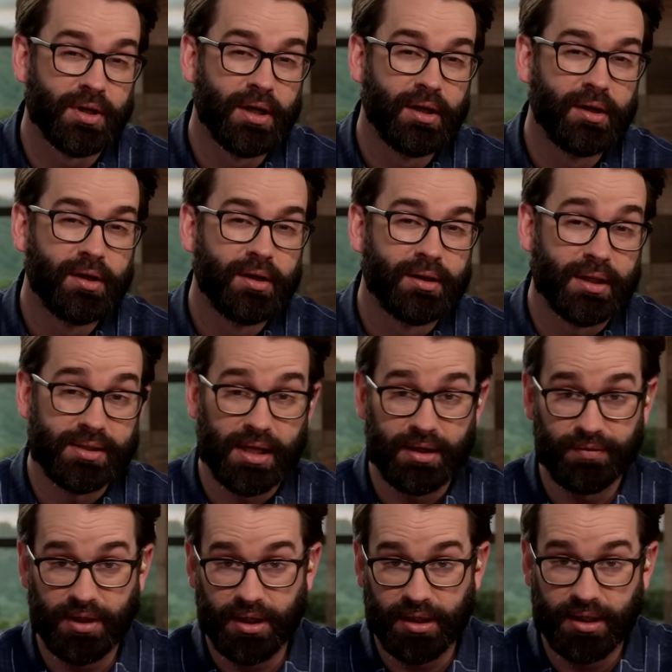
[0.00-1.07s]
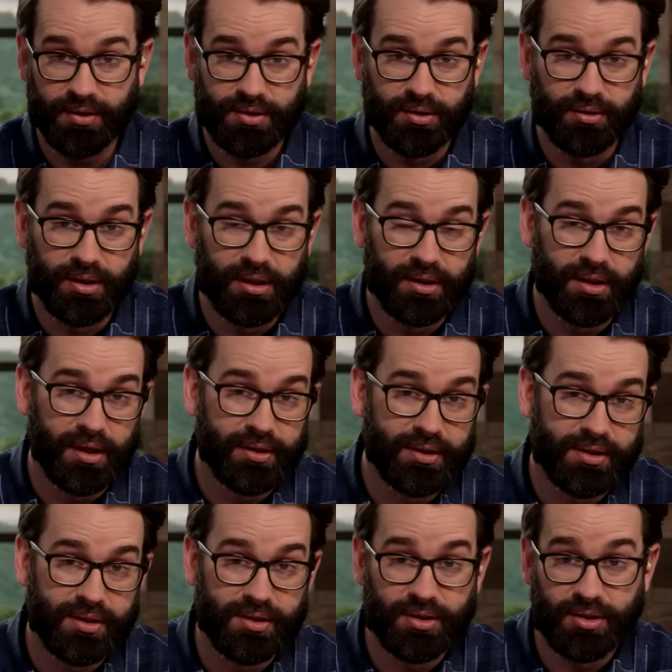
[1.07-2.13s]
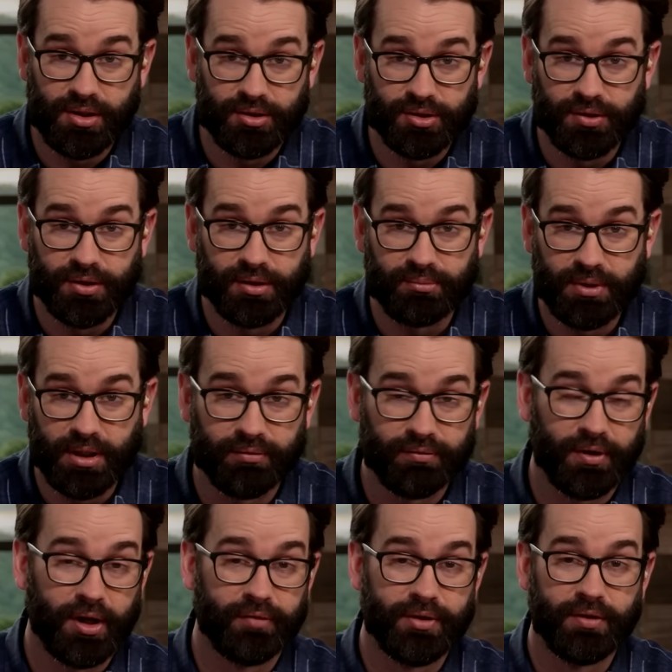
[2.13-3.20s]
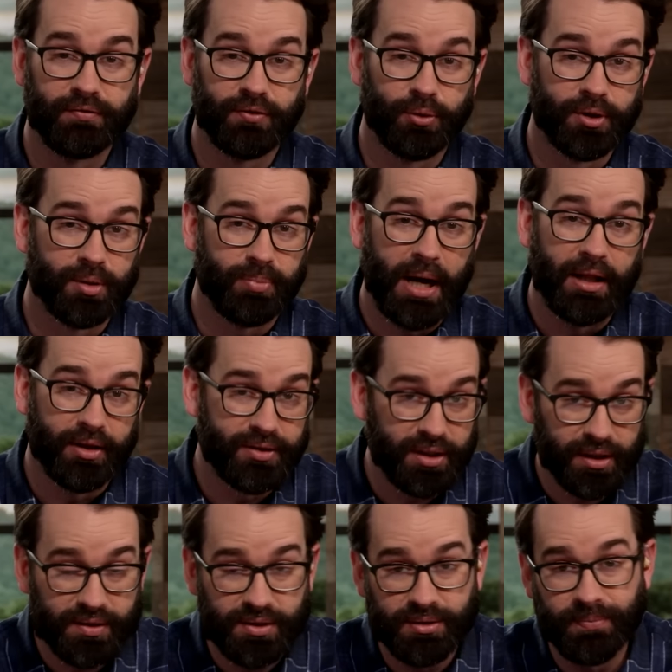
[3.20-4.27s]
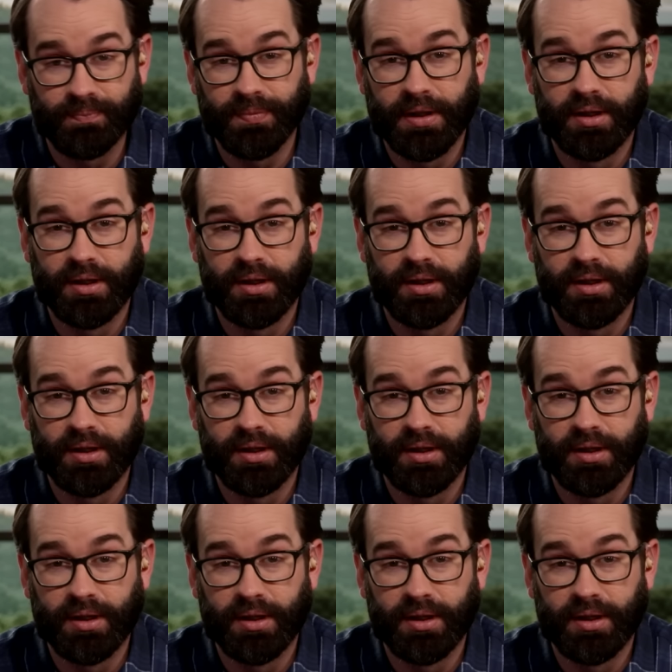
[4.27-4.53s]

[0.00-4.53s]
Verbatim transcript: And that's not even getting into the Disney's decision to involved in Florida politics